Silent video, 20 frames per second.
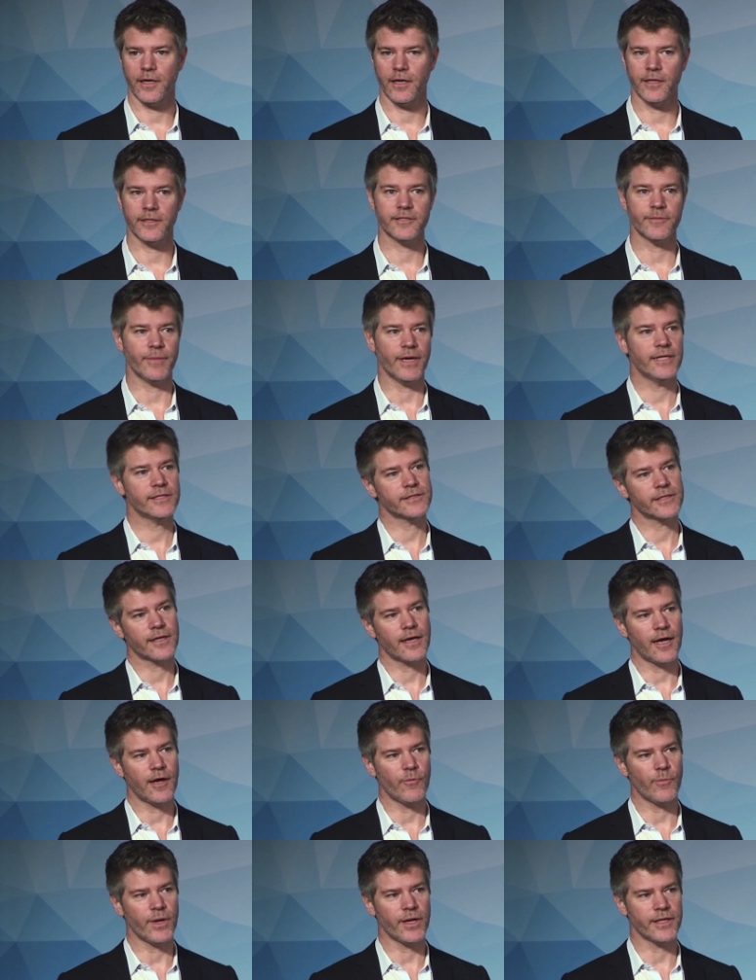And it's amazing
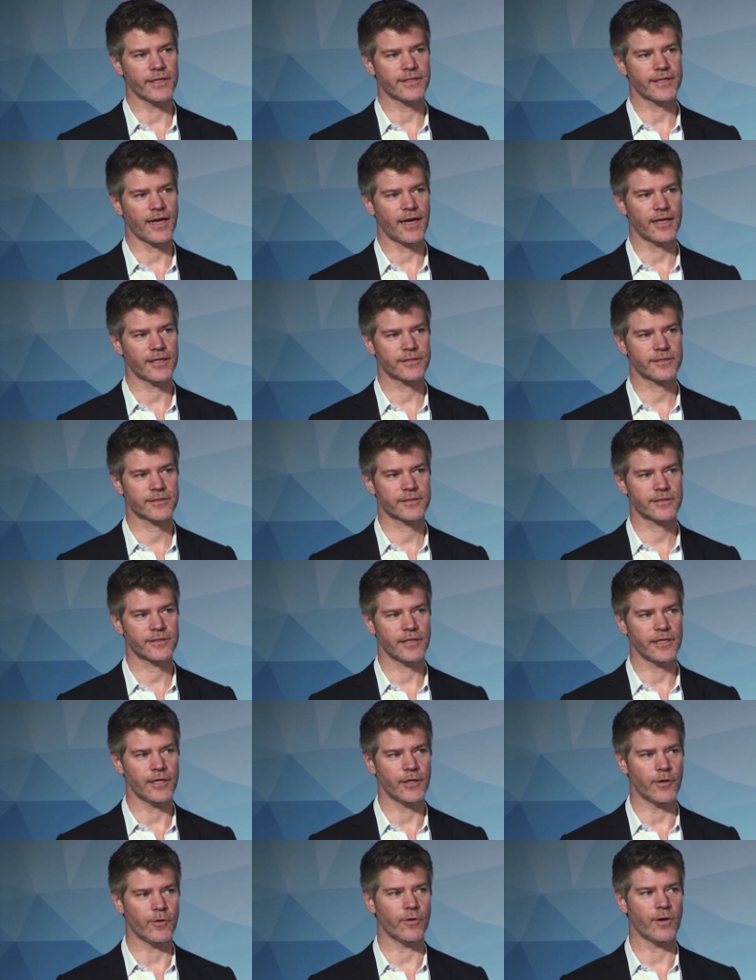how many tasks,
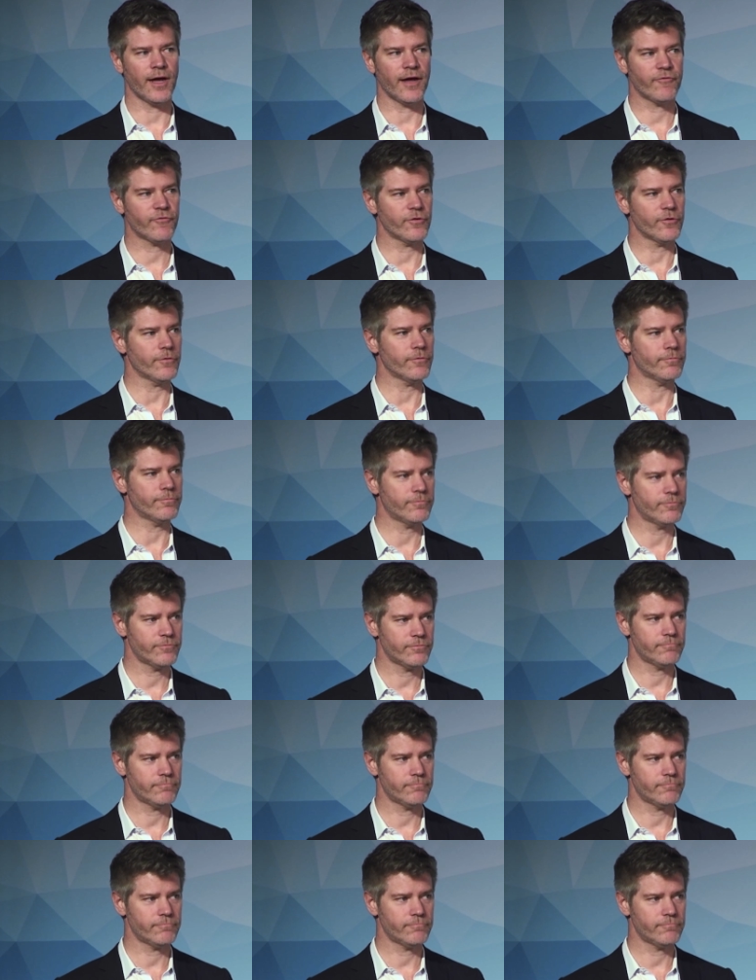after